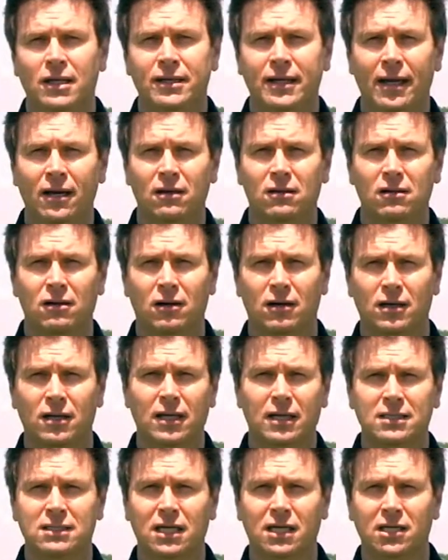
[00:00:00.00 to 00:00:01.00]
Dan
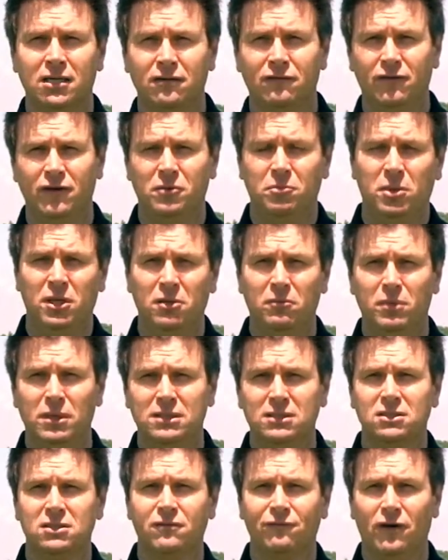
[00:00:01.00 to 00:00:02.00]
Clarke, Executive VP
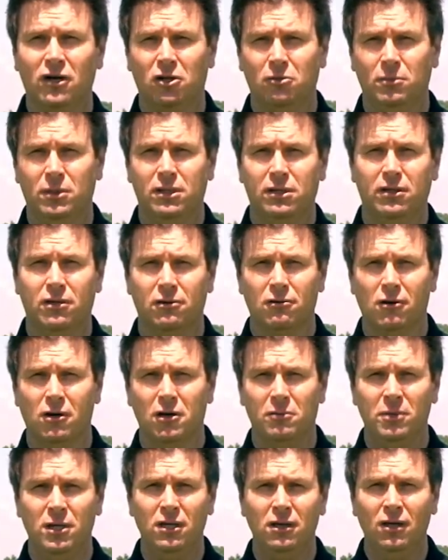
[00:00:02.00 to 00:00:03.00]
Business Development and
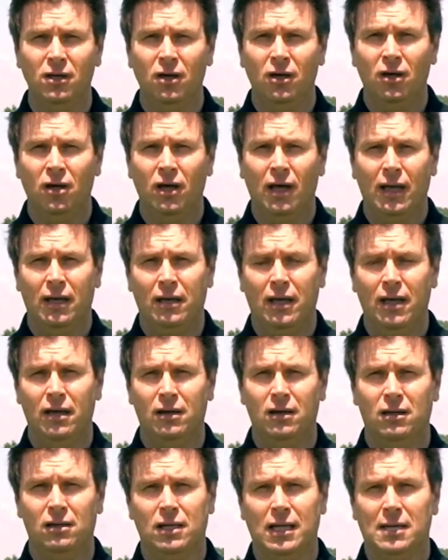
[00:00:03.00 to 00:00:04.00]
Agronomy,
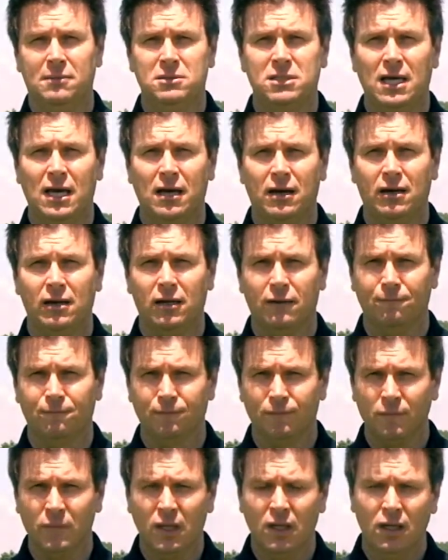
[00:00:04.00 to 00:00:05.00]
A&L Labs Canada.
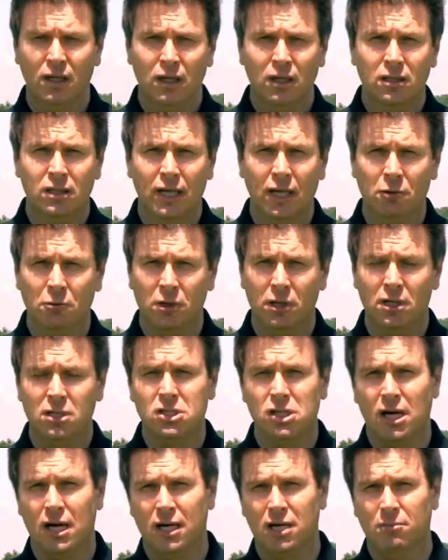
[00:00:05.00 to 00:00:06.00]
Today we're going
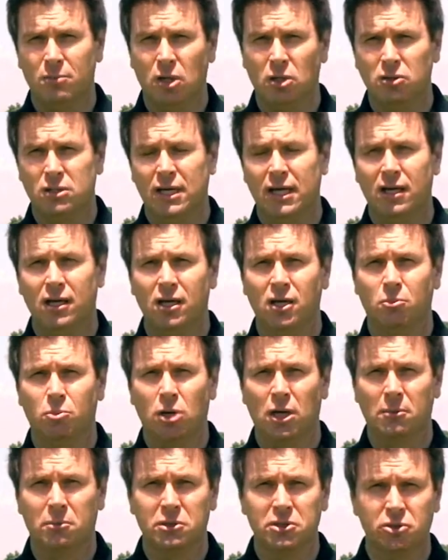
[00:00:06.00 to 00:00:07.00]
to talk about taking a
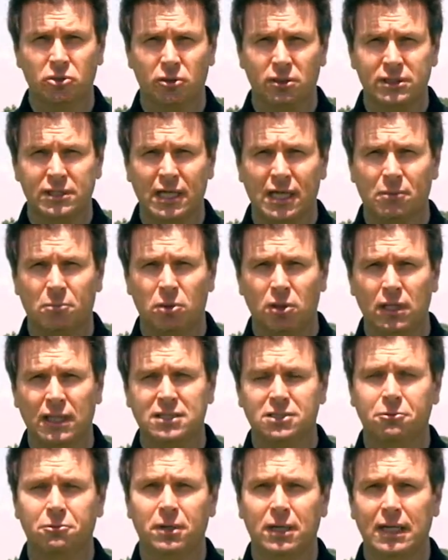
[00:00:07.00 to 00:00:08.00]
proper soil sample
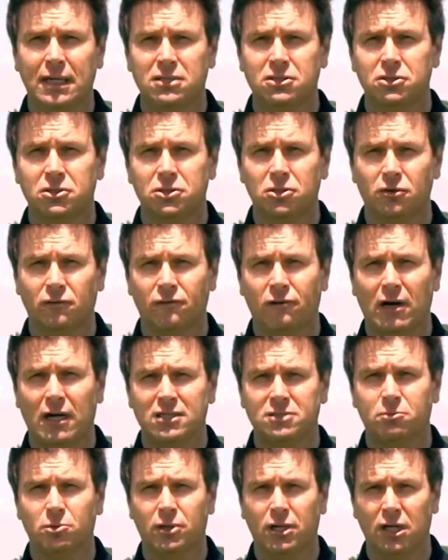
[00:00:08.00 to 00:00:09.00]
as it relates to
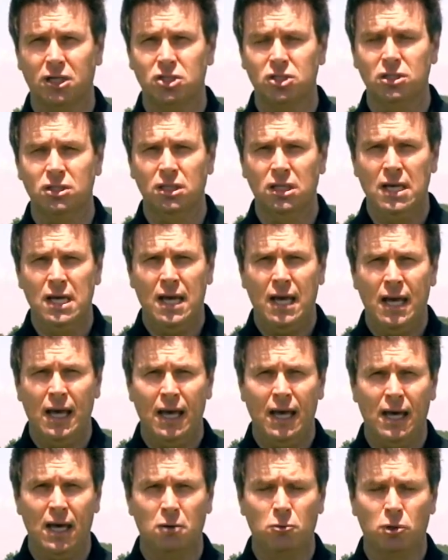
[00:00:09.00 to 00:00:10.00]
turfgrass production,
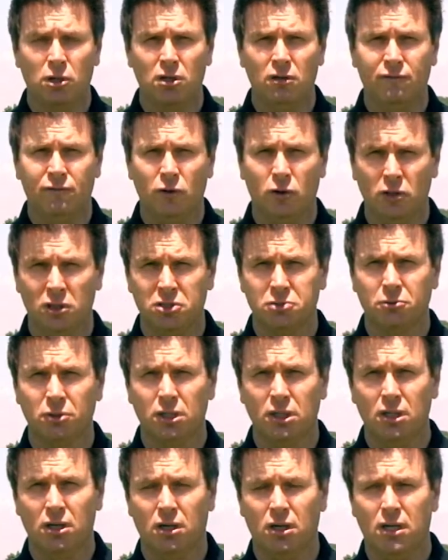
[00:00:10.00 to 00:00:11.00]
and we're going to focus
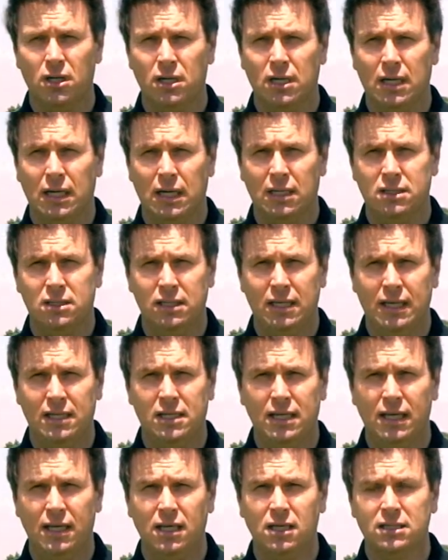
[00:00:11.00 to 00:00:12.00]
really on today
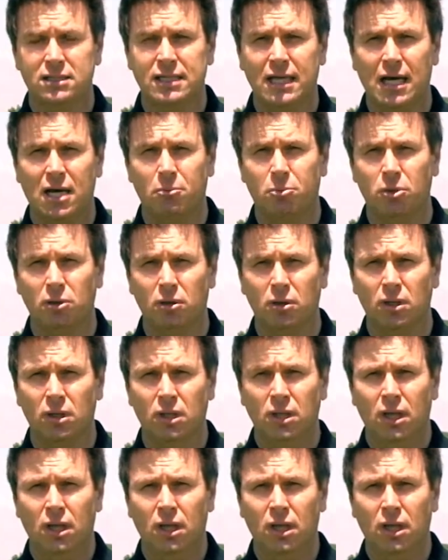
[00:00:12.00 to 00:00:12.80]
taking a sample